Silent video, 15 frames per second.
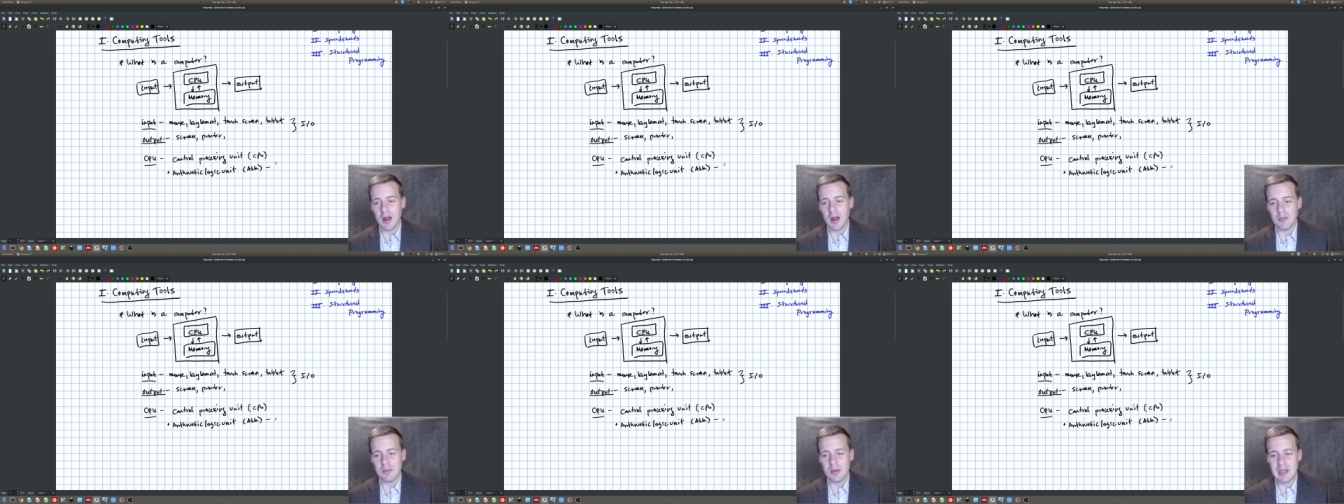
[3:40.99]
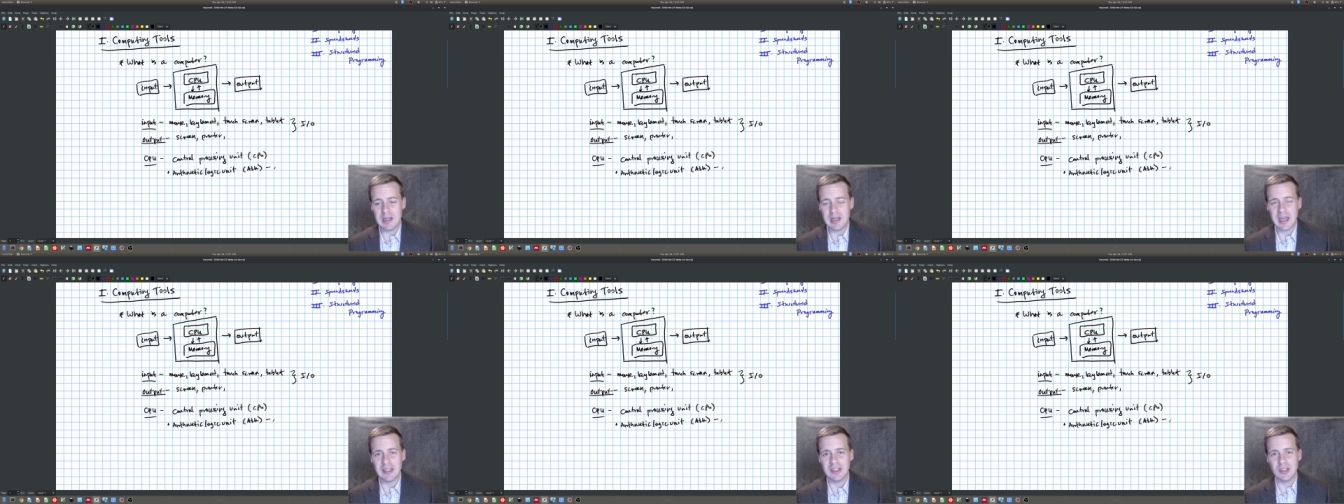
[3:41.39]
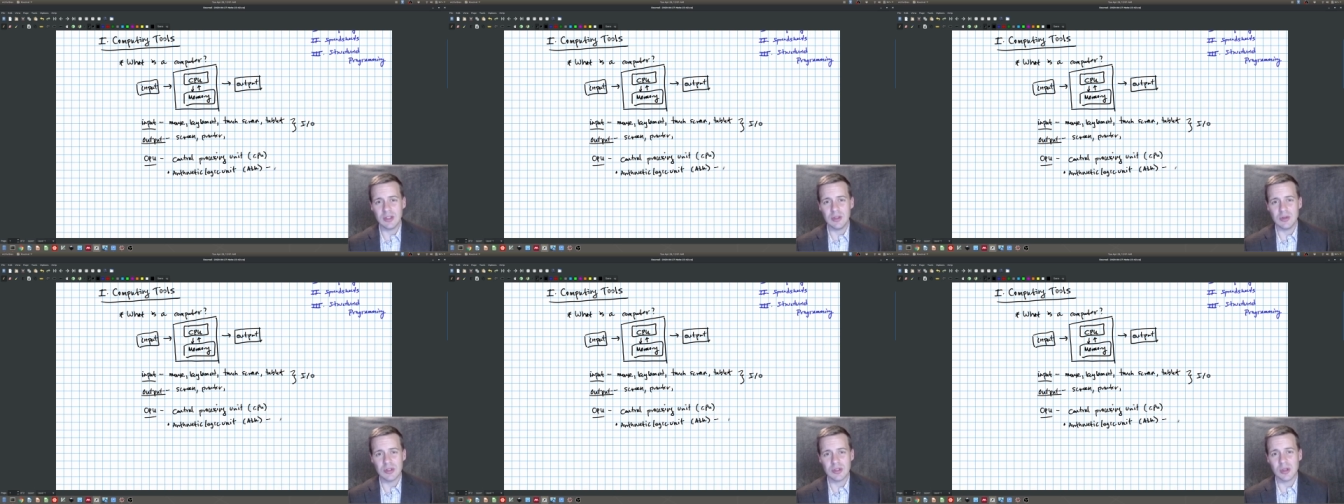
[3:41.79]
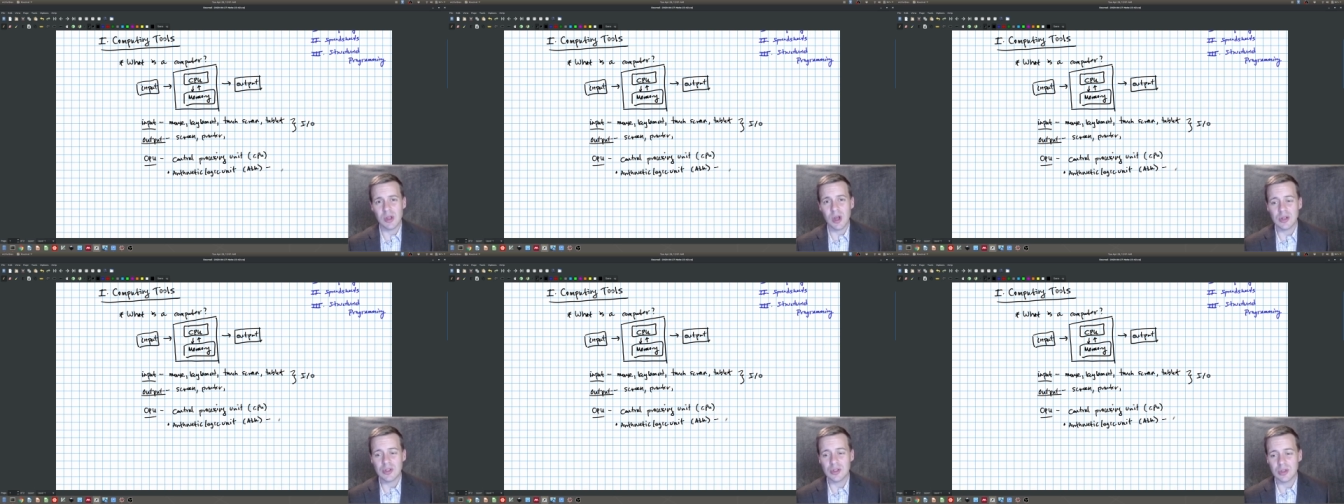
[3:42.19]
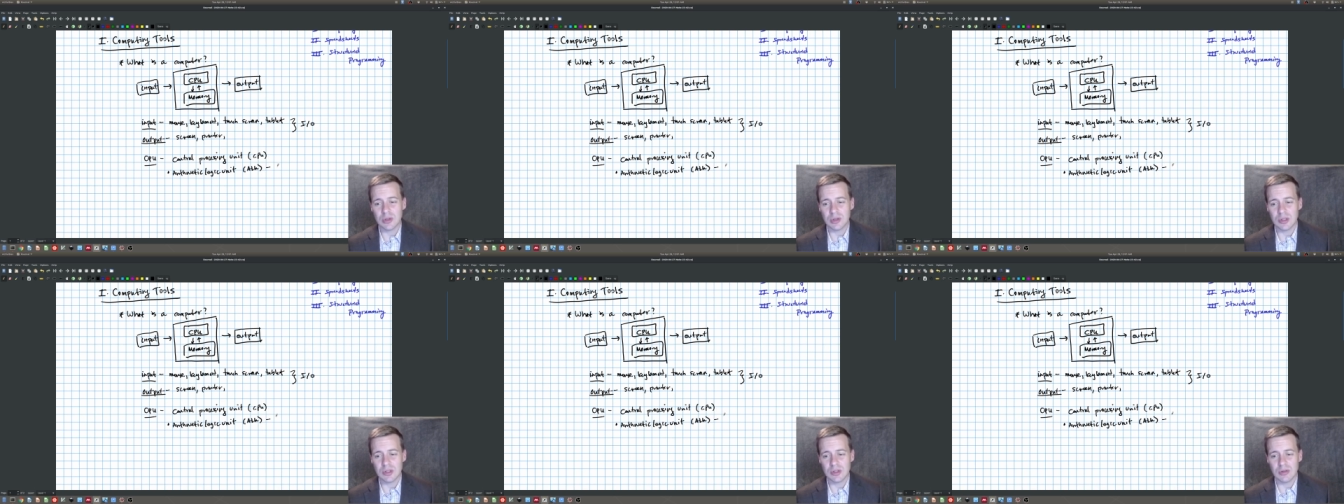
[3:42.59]
it executes logical
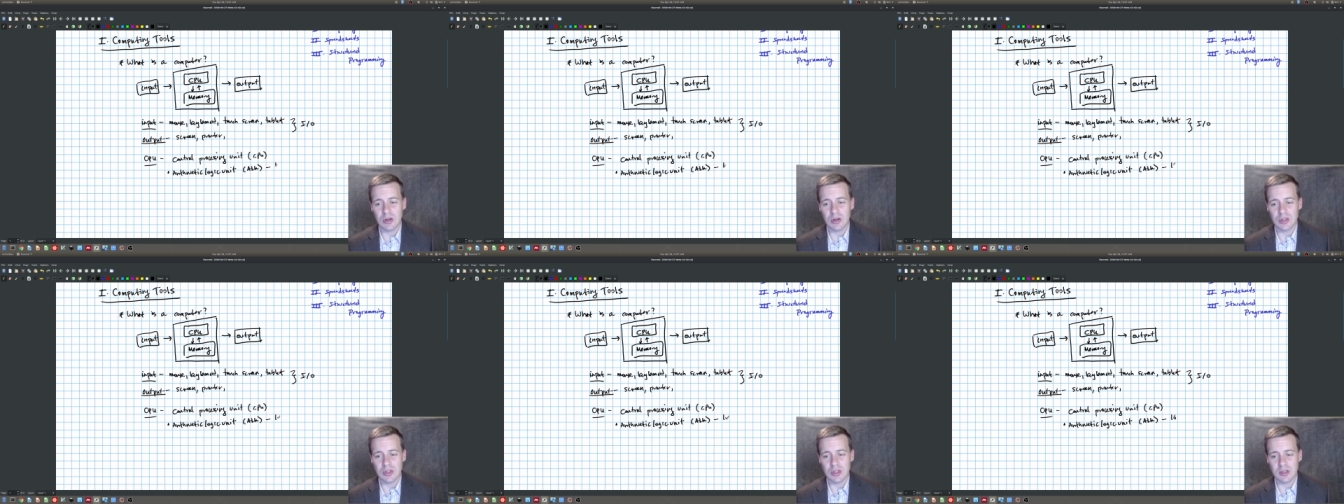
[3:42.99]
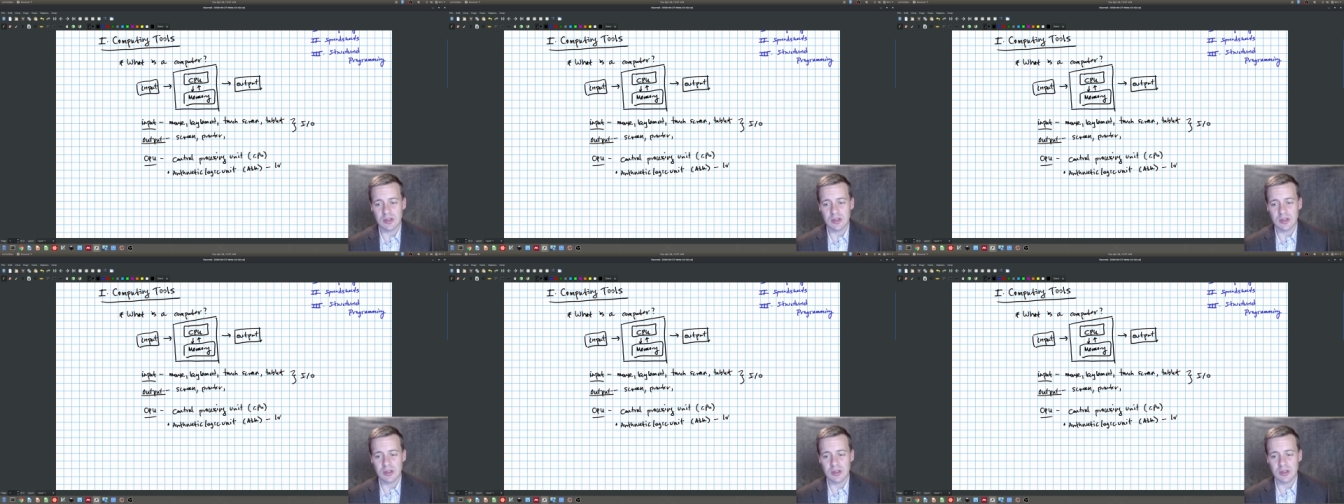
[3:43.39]
instructions.